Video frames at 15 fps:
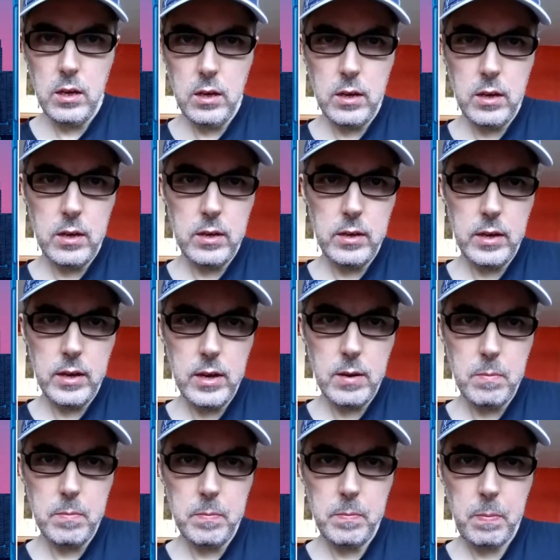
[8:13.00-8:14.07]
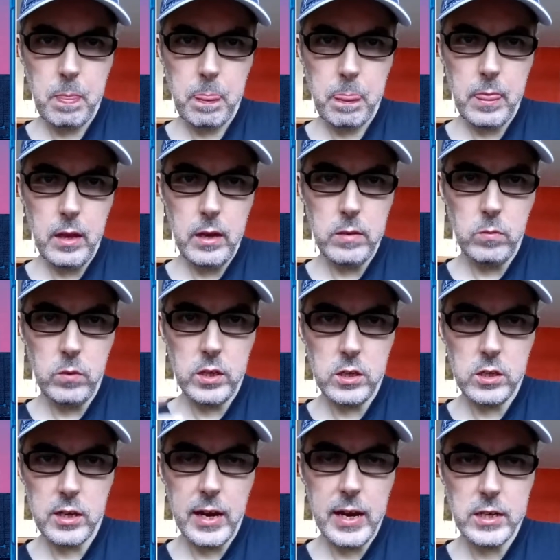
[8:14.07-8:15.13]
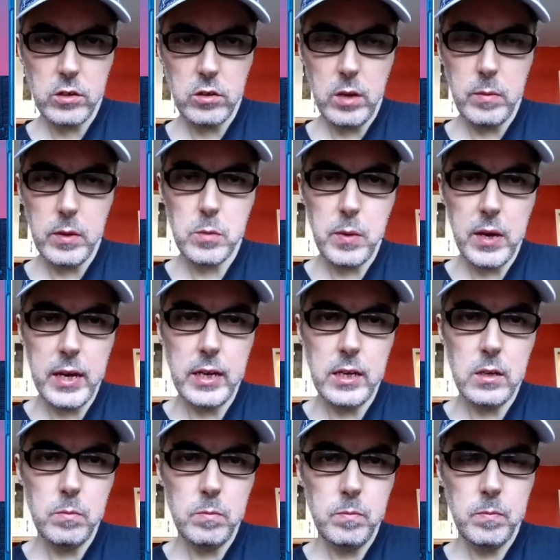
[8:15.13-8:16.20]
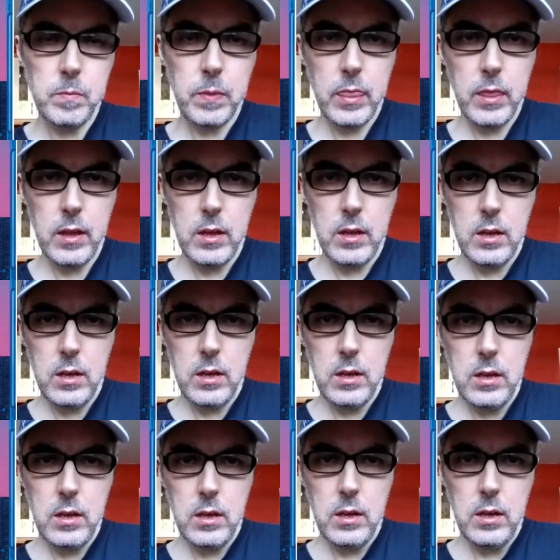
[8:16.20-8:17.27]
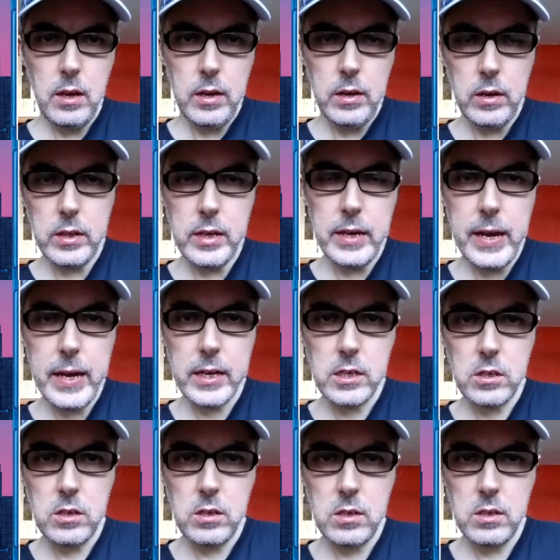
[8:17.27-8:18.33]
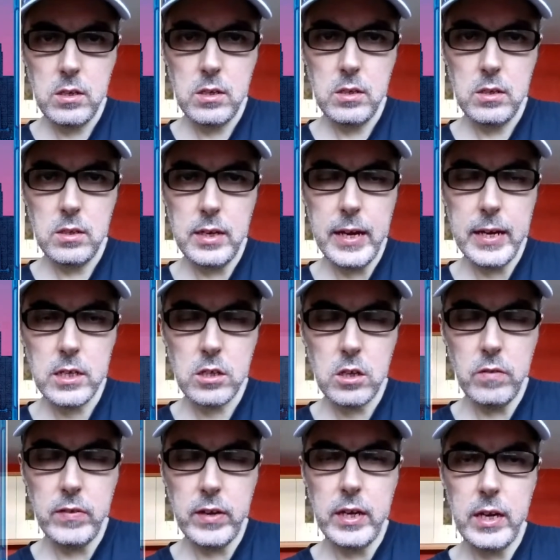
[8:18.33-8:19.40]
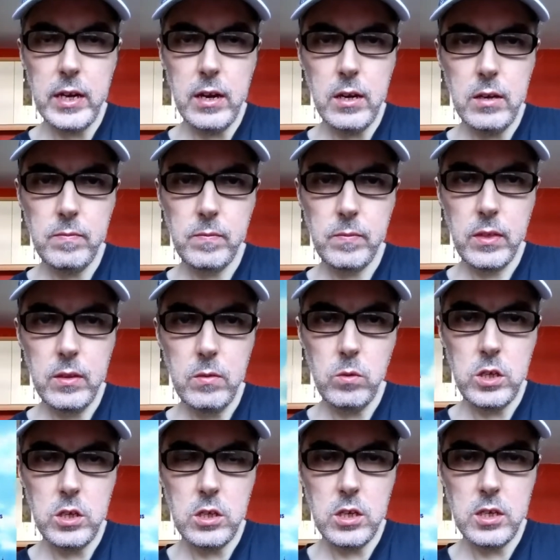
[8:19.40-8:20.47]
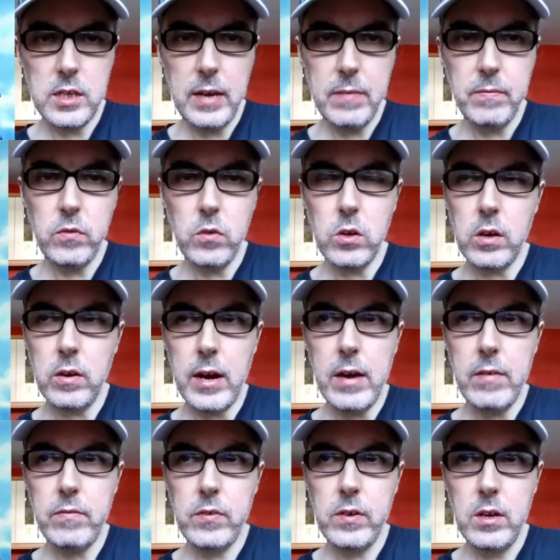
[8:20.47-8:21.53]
and with the skyscrapers behind him. And on the next cover here, which is the same photograph,